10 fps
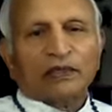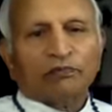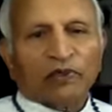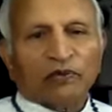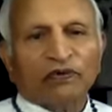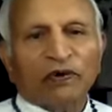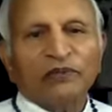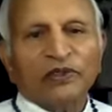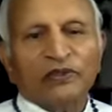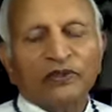Perform
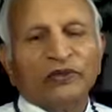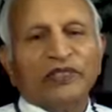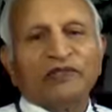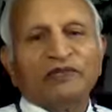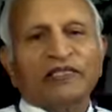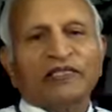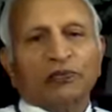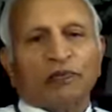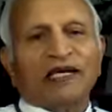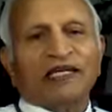your duty with
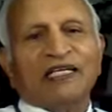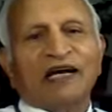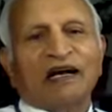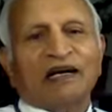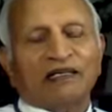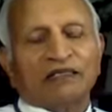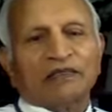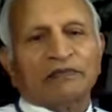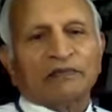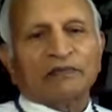smiling heart.
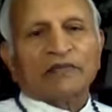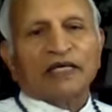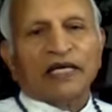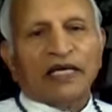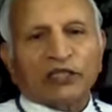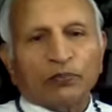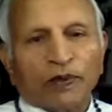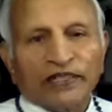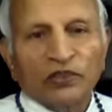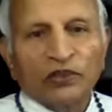
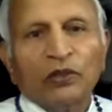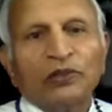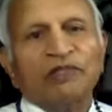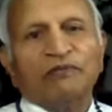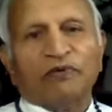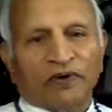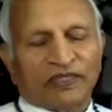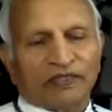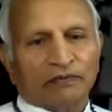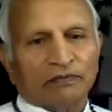Expect no reward.
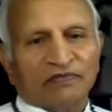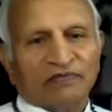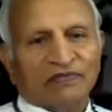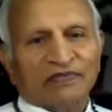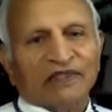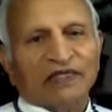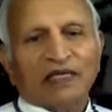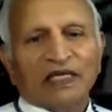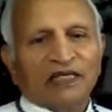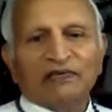
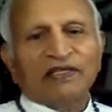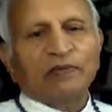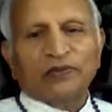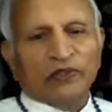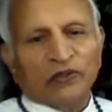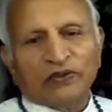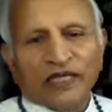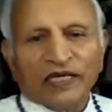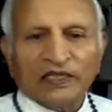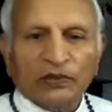Even if you don't
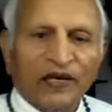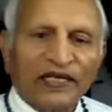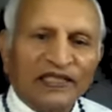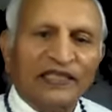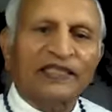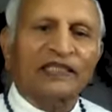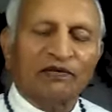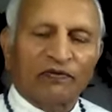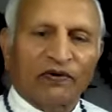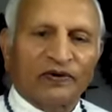expect any
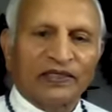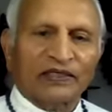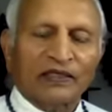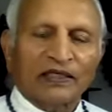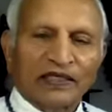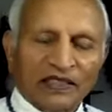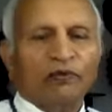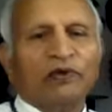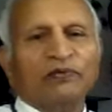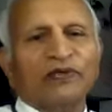reward,
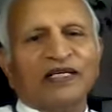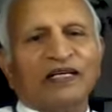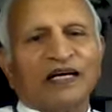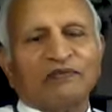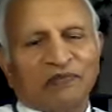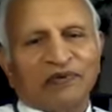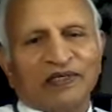reward will come.